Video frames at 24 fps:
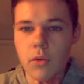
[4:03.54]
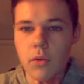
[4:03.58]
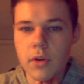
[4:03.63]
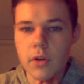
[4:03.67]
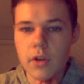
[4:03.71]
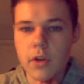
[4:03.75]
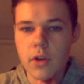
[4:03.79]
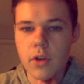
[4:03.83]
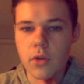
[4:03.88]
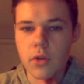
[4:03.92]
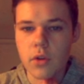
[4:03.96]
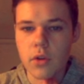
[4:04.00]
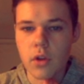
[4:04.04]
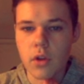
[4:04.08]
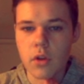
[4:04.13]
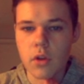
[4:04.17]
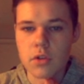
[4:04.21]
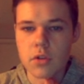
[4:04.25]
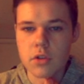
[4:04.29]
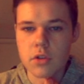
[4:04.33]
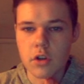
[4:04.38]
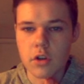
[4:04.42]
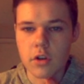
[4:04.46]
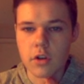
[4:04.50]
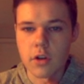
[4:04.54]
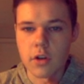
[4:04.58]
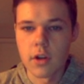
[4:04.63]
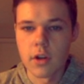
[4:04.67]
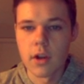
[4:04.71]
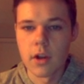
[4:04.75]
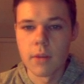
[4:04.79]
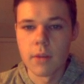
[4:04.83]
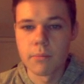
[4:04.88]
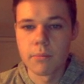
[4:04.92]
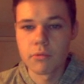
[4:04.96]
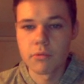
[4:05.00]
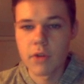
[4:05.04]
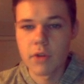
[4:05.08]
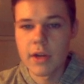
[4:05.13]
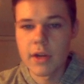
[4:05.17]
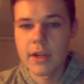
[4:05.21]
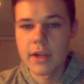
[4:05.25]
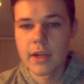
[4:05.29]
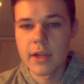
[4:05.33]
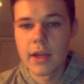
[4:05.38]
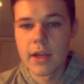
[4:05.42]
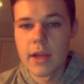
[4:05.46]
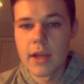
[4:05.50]
going to go to the All-Star
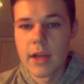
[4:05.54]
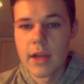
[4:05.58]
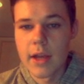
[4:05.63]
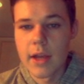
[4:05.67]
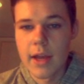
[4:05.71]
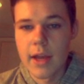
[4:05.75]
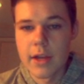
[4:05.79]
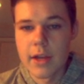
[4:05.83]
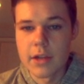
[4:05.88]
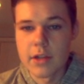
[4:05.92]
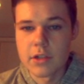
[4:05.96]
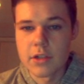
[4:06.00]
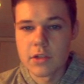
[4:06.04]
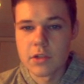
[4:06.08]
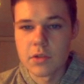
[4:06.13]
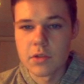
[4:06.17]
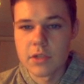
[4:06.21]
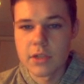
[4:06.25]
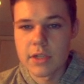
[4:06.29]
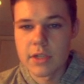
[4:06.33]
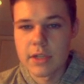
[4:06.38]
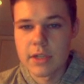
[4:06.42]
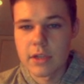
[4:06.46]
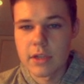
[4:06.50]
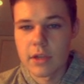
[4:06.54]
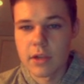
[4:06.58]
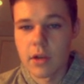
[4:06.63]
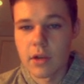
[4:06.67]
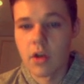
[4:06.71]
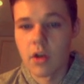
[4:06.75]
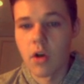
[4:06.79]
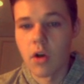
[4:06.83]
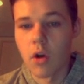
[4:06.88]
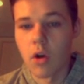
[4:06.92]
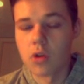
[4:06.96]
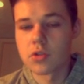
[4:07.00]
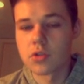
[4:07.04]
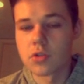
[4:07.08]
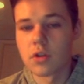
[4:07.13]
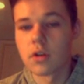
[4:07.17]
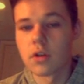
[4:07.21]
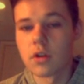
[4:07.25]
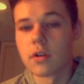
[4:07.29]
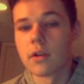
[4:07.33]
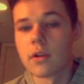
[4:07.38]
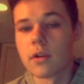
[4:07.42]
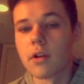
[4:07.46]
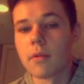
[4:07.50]
break. And as you see, the
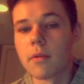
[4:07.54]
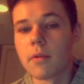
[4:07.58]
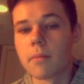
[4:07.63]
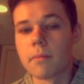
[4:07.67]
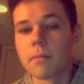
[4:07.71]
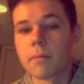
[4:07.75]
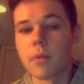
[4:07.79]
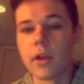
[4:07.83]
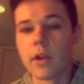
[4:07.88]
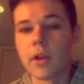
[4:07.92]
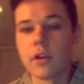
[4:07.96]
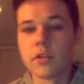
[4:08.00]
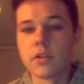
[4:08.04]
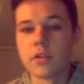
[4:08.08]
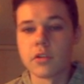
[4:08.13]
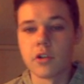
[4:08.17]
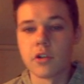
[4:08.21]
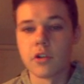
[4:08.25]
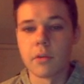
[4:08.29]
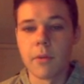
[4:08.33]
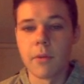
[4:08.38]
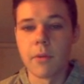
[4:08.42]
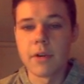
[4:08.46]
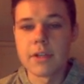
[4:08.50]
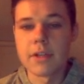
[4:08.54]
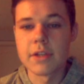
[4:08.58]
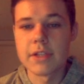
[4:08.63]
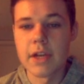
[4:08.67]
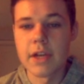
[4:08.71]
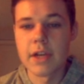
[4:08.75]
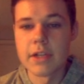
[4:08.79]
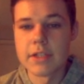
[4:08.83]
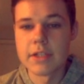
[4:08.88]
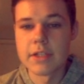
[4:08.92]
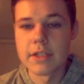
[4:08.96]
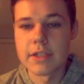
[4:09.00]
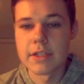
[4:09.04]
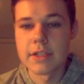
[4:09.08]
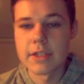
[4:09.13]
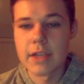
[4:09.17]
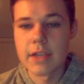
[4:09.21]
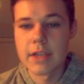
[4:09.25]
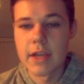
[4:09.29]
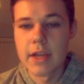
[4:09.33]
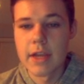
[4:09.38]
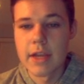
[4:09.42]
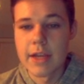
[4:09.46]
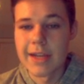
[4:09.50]
All-Star players are DeMarcus
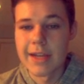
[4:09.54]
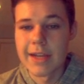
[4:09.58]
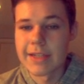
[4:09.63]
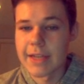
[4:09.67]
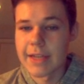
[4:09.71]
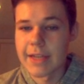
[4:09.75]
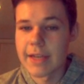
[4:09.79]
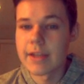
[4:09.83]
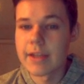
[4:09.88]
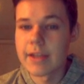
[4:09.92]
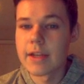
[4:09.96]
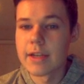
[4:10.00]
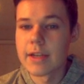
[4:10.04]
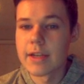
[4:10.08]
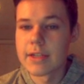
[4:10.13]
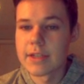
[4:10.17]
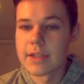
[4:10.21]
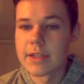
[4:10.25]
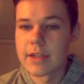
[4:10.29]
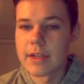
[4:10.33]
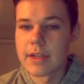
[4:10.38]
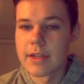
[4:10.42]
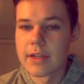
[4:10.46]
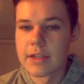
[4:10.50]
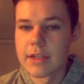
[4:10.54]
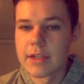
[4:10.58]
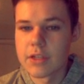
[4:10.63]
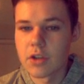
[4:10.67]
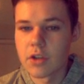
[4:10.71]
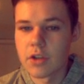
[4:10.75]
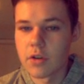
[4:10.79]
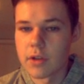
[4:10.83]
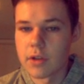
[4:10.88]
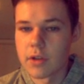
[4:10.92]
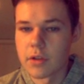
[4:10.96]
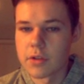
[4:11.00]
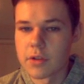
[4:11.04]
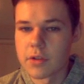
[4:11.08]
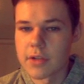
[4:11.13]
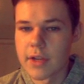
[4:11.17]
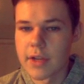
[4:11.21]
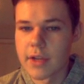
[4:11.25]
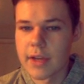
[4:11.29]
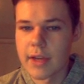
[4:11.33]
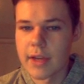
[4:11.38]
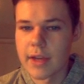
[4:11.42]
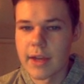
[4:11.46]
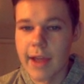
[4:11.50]
Cousins. He's in it. He's starting, looks
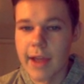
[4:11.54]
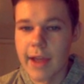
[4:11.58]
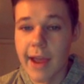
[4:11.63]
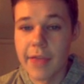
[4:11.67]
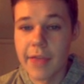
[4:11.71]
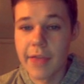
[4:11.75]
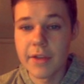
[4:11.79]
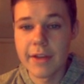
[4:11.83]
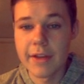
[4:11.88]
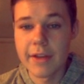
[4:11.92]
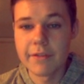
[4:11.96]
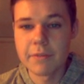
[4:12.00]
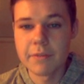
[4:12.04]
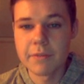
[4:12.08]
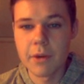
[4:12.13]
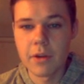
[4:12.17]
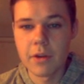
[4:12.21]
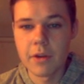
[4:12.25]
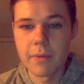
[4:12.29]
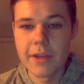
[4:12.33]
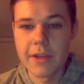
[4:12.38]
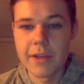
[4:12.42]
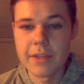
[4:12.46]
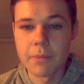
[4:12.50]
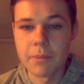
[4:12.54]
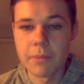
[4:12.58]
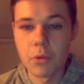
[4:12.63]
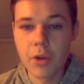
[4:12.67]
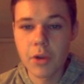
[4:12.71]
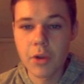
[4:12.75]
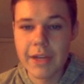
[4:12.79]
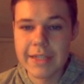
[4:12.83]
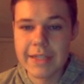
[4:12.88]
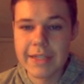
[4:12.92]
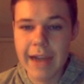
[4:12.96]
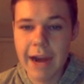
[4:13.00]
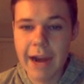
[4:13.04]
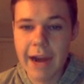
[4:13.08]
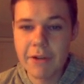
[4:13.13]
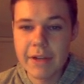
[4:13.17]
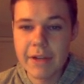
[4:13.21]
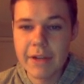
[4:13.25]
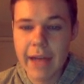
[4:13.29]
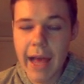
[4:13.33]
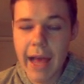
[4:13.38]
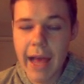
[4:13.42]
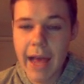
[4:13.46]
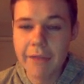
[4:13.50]
like. And Anthony Davis barely makes it. But look at
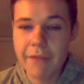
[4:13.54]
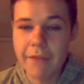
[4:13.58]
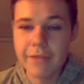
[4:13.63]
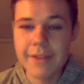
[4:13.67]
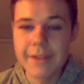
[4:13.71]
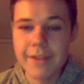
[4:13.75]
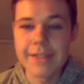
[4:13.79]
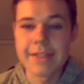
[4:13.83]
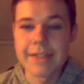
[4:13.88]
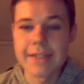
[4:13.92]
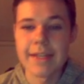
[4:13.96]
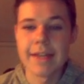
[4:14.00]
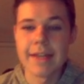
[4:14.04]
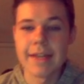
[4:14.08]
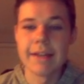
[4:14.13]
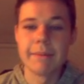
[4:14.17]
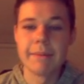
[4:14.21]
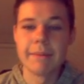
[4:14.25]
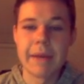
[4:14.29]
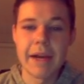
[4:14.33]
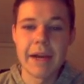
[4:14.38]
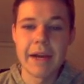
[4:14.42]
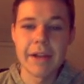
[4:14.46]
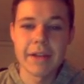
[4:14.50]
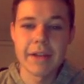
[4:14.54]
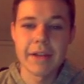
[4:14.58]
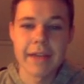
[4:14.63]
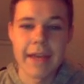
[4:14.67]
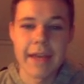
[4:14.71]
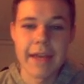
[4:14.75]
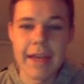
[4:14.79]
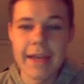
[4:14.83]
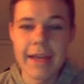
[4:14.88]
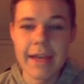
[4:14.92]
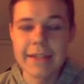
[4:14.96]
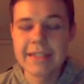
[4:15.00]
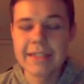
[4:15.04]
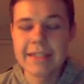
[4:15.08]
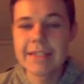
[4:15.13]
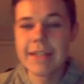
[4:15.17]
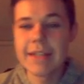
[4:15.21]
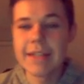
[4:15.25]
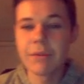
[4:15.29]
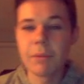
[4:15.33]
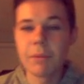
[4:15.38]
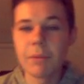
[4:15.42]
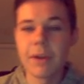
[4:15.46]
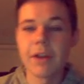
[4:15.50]
Tyreke Evans is in it, man. On the Kings. He's
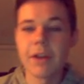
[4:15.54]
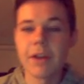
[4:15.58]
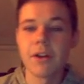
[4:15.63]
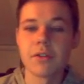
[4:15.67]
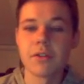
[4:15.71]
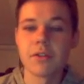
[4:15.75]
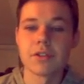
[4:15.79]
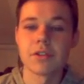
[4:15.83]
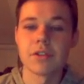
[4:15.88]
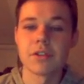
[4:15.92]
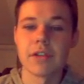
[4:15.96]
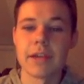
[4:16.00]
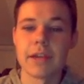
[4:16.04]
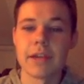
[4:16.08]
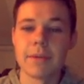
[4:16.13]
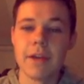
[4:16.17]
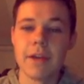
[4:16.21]
never been in an All-Star game.